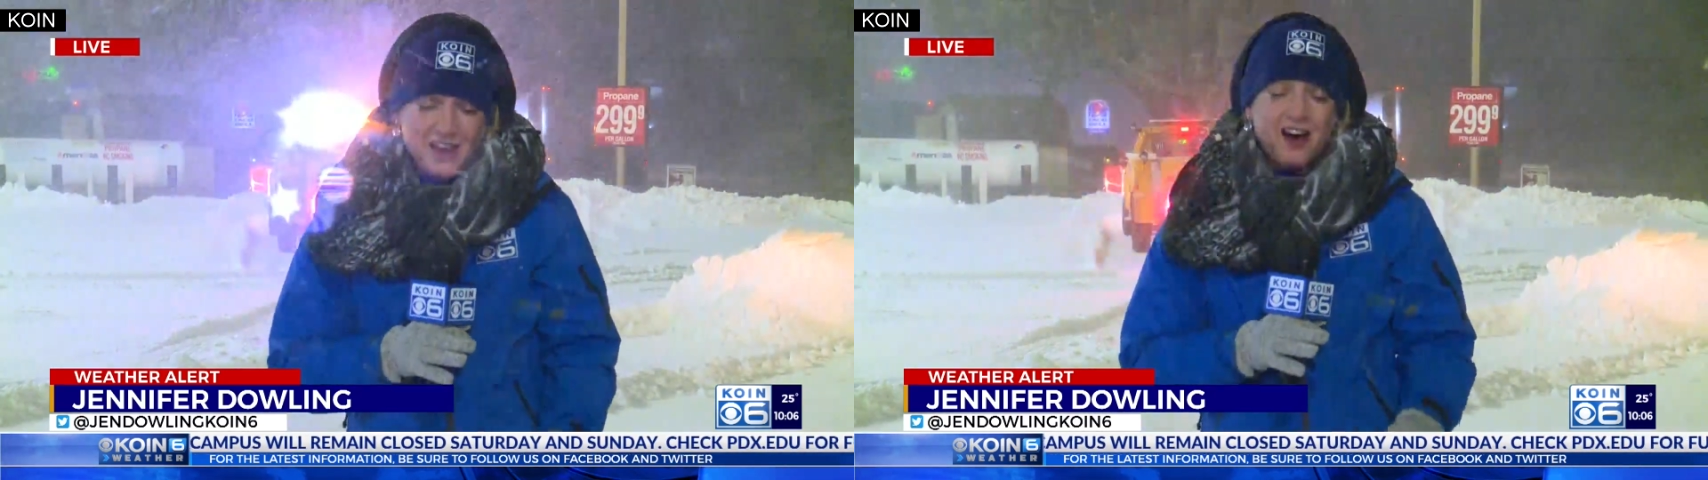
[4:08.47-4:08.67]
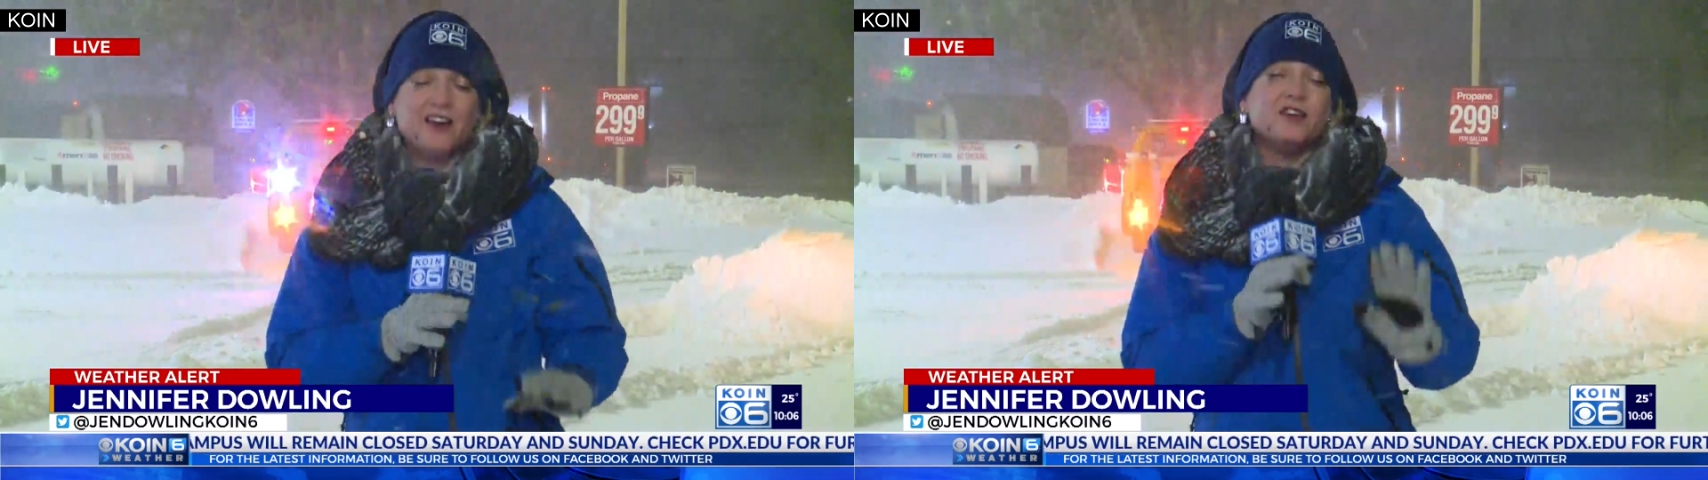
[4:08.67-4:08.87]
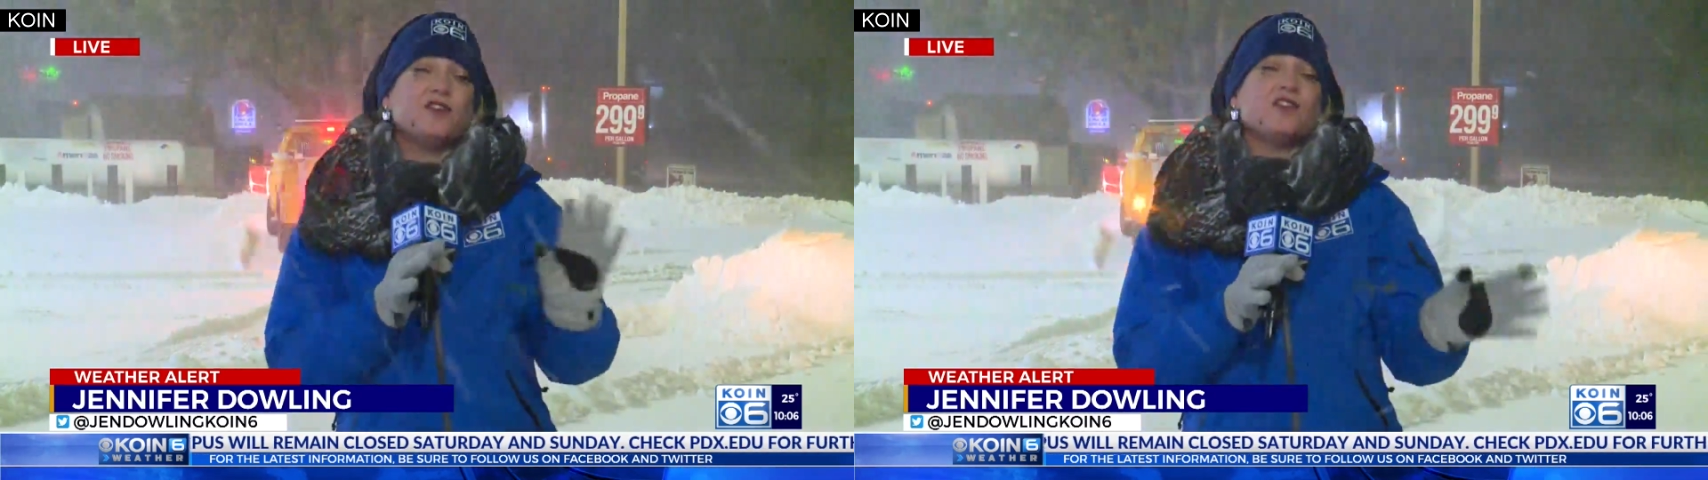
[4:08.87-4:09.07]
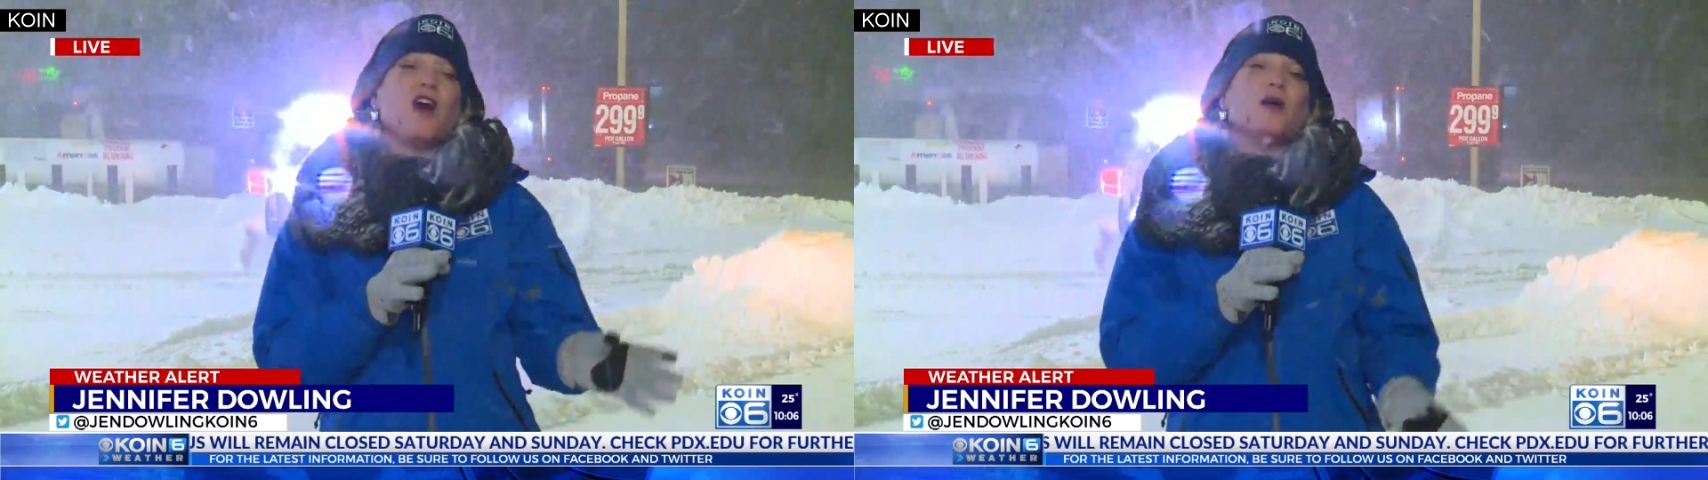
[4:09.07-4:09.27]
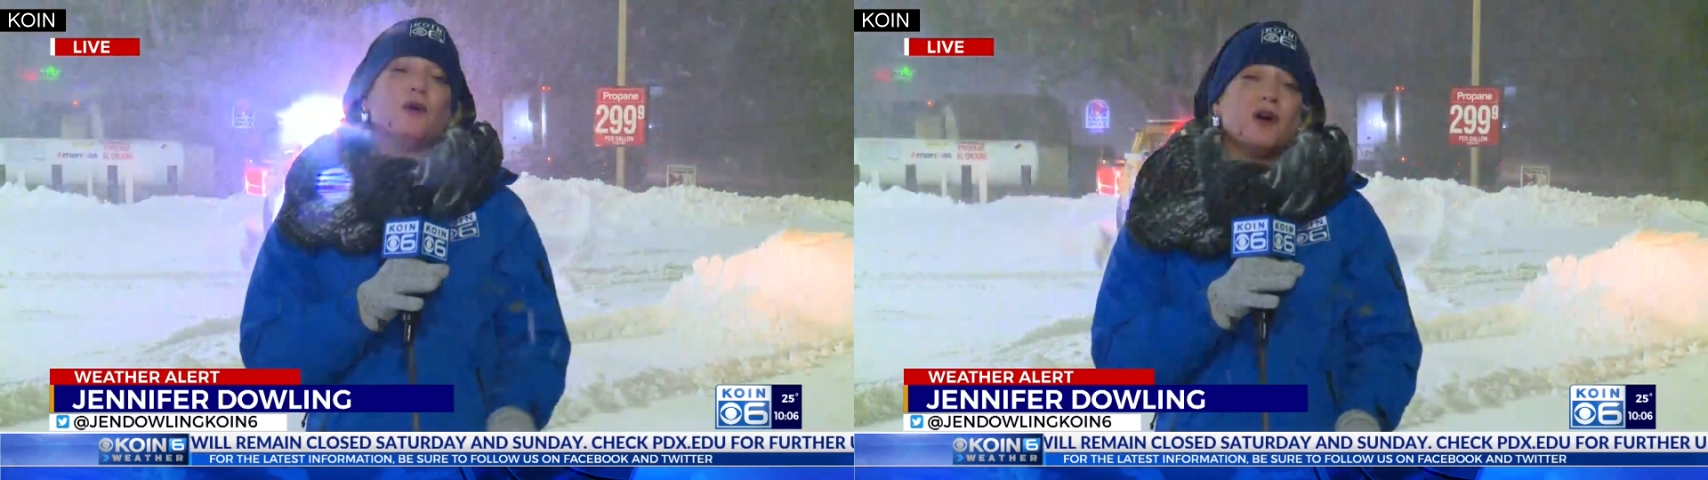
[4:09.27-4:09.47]
All you
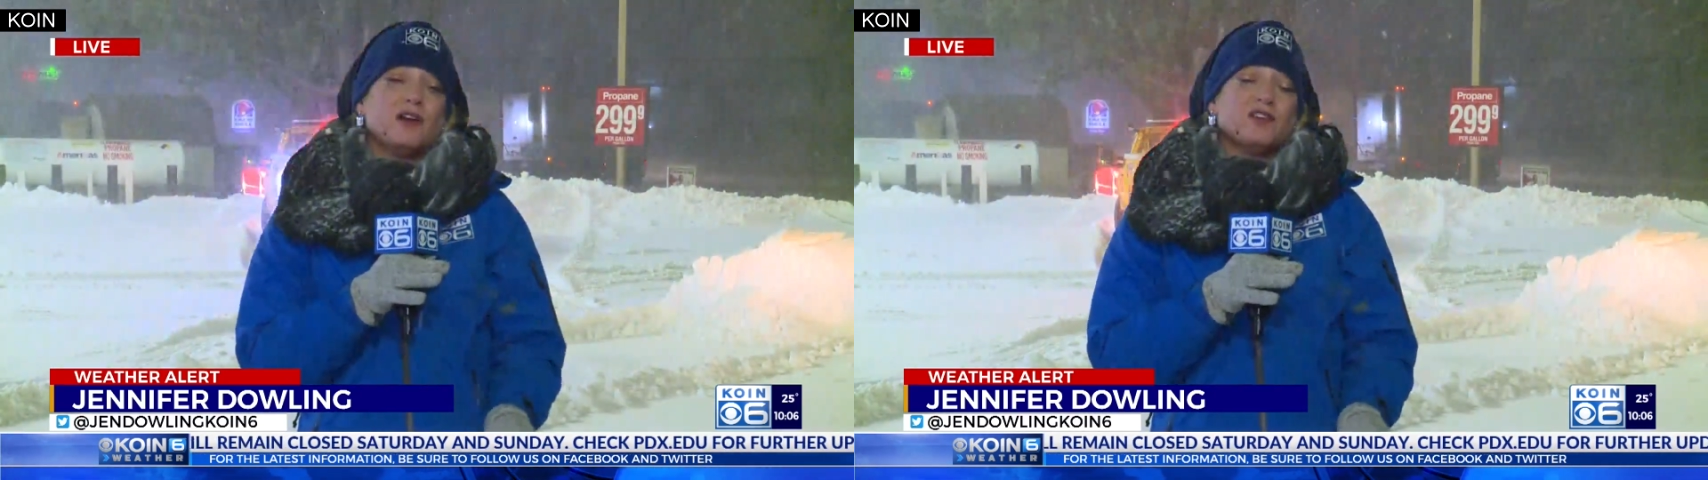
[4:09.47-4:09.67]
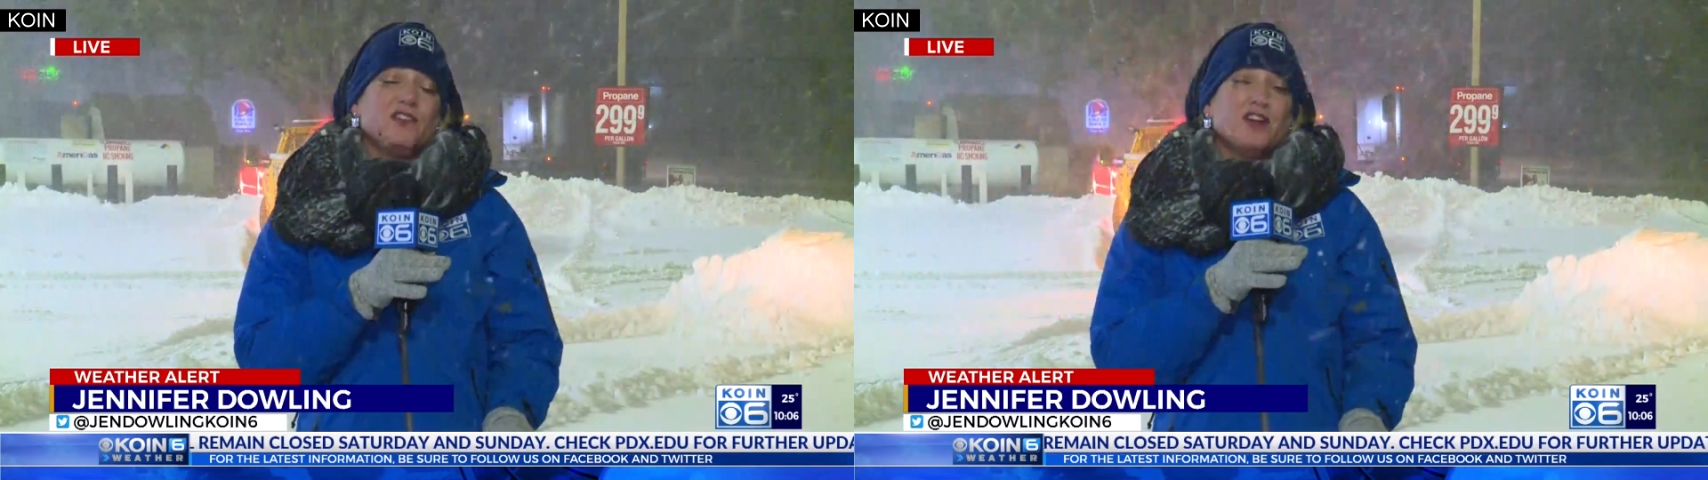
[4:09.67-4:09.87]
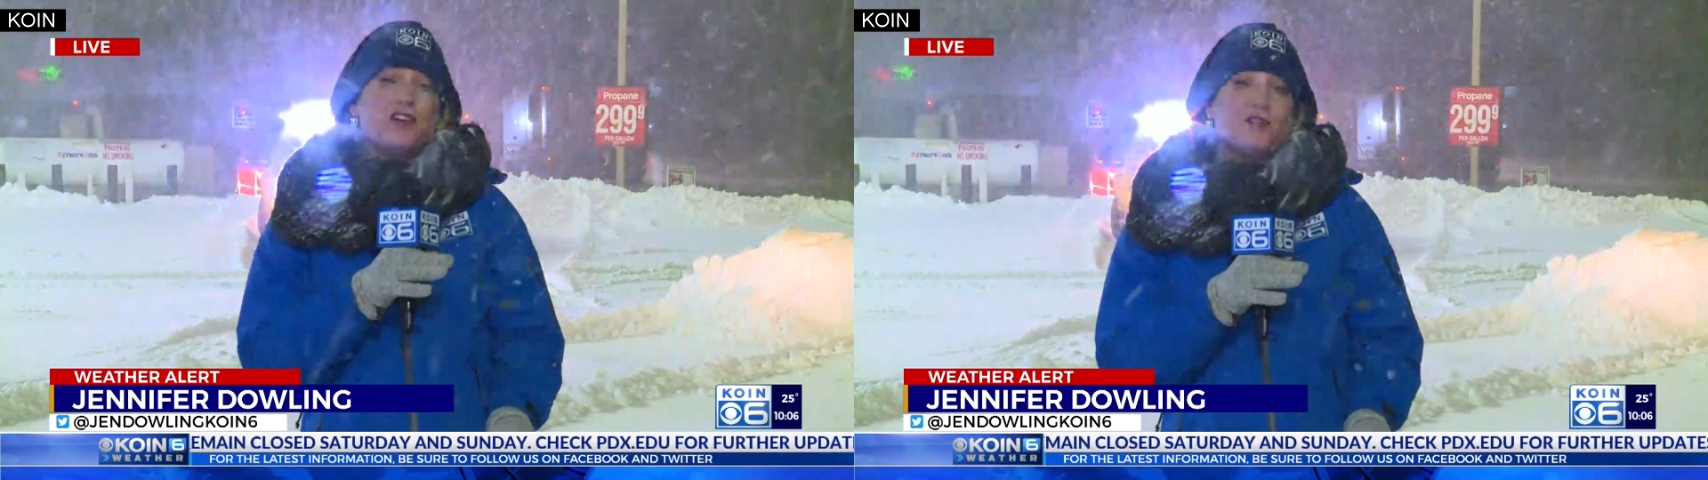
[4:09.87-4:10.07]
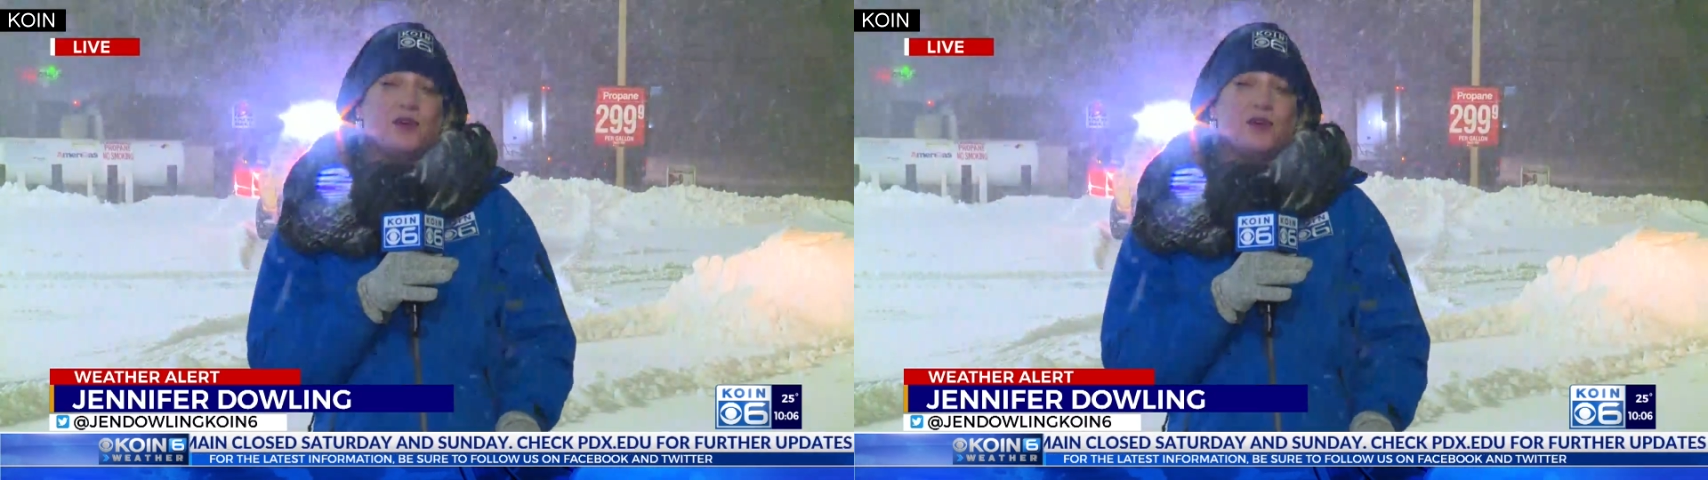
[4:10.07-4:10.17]
Star Wars nerds